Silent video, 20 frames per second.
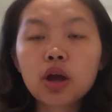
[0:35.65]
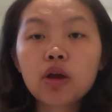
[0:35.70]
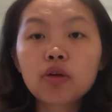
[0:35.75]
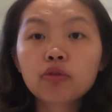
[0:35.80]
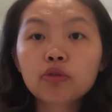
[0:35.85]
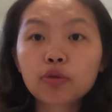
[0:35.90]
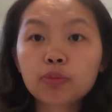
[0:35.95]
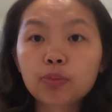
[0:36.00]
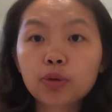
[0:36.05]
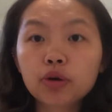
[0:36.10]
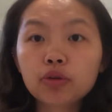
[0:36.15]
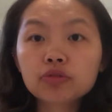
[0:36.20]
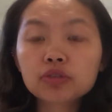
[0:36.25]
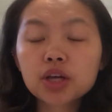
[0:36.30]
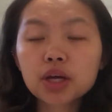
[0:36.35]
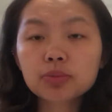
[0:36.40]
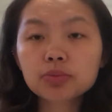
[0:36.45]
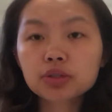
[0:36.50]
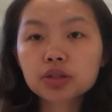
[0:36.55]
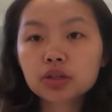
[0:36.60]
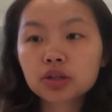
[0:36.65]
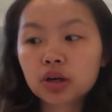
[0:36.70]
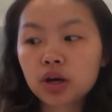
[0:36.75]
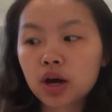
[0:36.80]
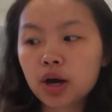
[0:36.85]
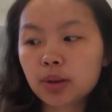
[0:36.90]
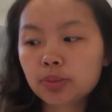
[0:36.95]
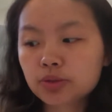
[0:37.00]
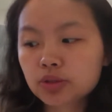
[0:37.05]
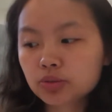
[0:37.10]
For both types of
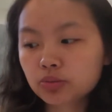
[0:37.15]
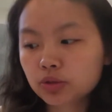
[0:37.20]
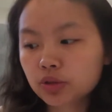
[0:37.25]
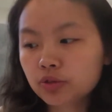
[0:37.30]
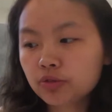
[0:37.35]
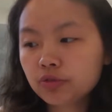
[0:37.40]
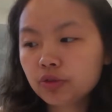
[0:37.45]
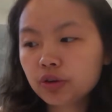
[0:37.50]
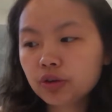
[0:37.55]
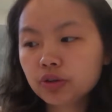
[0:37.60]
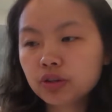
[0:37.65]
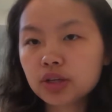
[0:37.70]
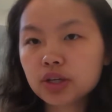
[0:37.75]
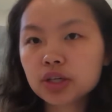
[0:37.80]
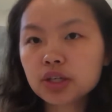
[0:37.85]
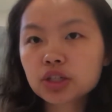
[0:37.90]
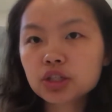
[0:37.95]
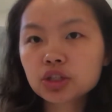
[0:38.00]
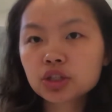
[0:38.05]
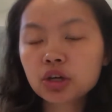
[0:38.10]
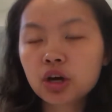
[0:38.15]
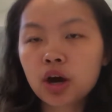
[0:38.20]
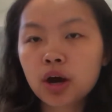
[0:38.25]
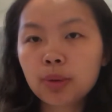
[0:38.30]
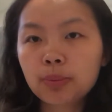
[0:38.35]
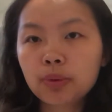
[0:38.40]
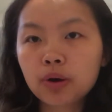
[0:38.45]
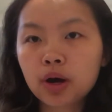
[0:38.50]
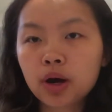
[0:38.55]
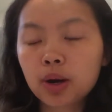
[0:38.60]
cups, we filled each
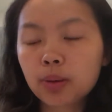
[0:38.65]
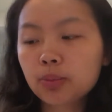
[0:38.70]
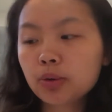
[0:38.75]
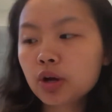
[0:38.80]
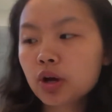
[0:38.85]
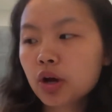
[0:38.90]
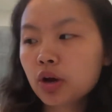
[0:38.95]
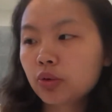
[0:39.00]
cup up